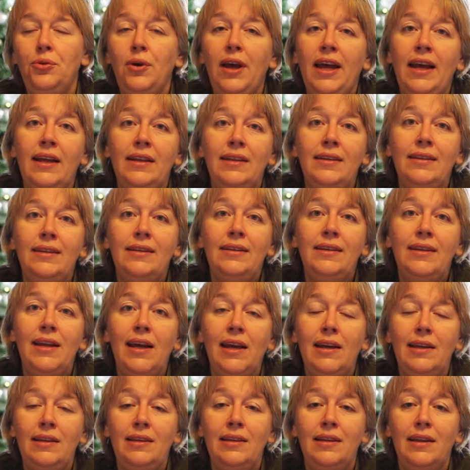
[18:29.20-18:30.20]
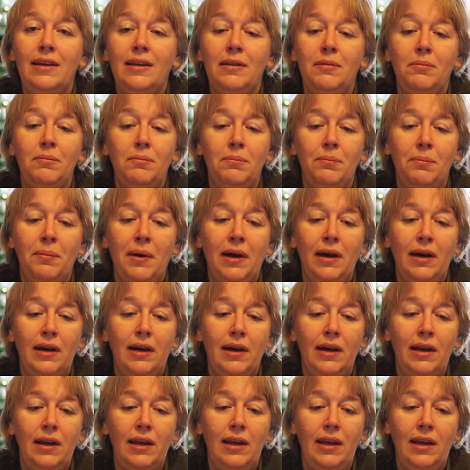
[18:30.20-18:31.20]
entertain them
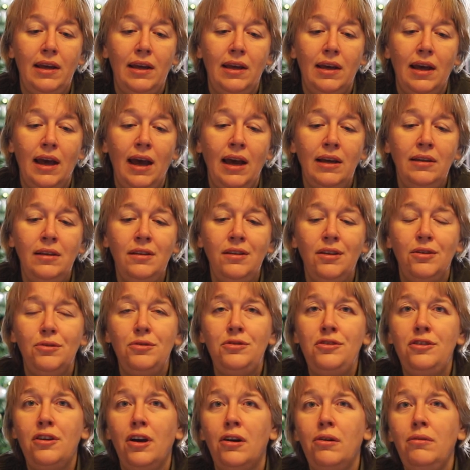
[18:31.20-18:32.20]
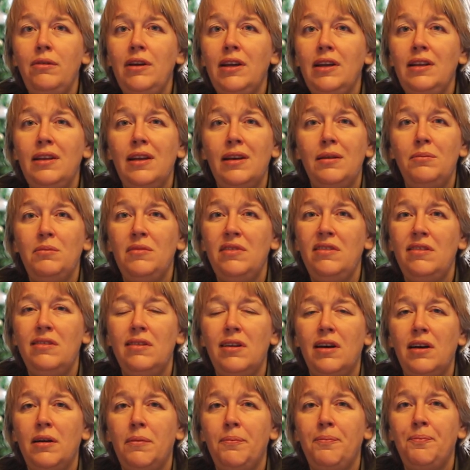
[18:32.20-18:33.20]
by, I don't know, showing them
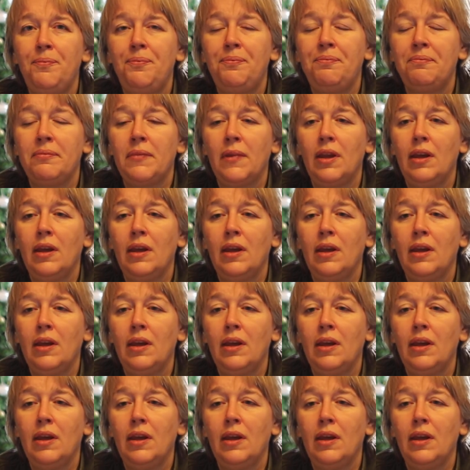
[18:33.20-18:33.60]
some